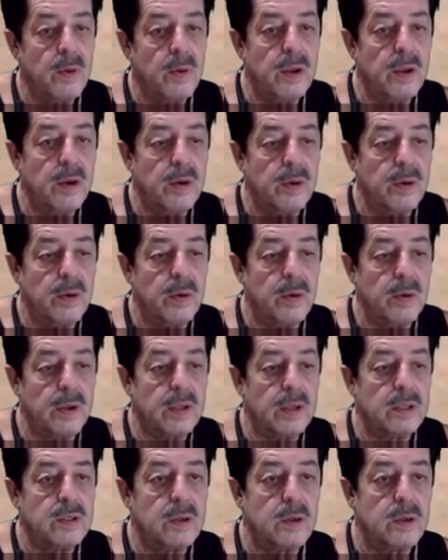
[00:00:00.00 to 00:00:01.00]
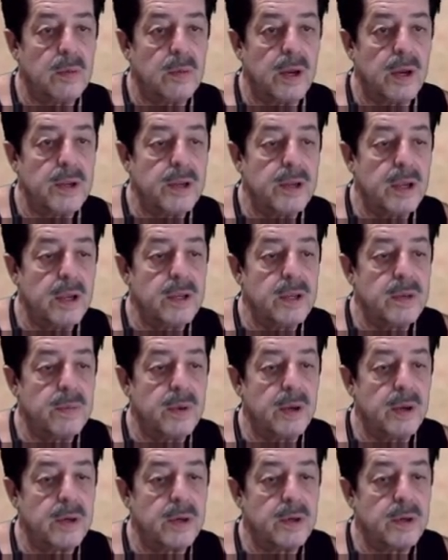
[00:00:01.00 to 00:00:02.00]
you're doing so i'm going to change the
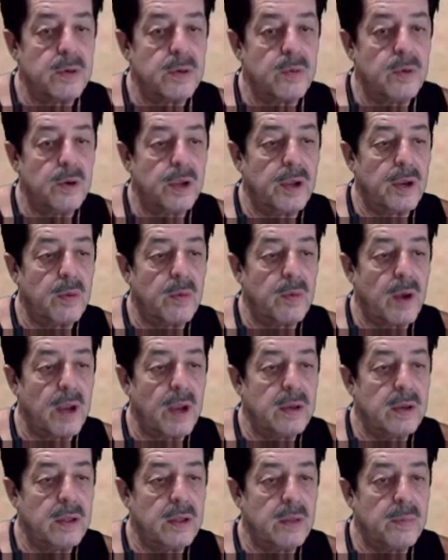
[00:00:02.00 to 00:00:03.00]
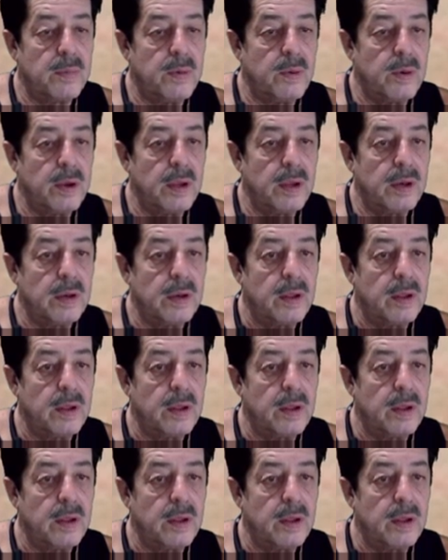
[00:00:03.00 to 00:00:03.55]
picture we'll get right to the point